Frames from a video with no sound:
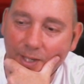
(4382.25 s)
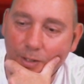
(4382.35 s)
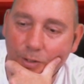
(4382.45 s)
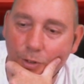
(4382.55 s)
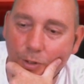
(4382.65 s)

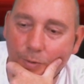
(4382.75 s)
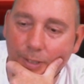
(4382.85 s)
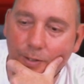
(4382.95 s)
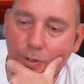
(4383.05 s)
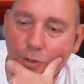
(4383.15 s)
Do you
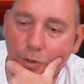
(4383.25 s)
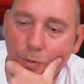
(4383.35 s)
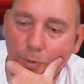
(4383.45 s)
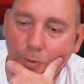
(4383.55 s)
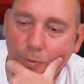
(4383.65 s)
need a
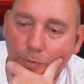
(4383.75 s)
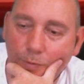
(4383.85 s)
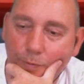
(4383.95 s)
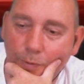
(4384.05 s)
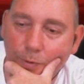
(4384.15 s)
human
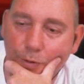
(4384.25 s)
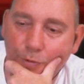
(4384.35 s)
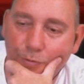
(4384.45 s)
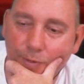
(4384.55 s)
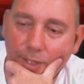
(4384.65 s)
for a
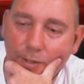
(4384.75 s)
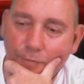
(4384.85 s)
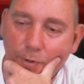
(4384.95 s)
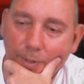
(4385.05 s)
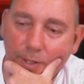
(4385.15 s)
tree
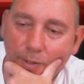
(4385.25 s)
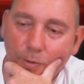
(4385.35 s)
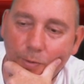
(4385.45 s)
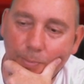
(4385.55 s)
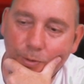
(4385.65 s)
growing
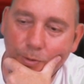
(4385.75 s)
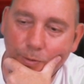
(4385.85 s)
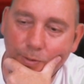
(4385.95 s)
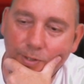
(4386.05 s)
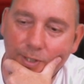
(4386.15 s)
up to
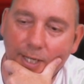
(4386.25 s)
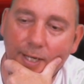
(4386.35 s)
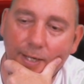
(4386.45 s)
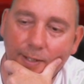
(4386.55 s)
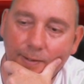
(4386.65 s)
the
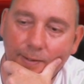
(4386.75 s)
sky?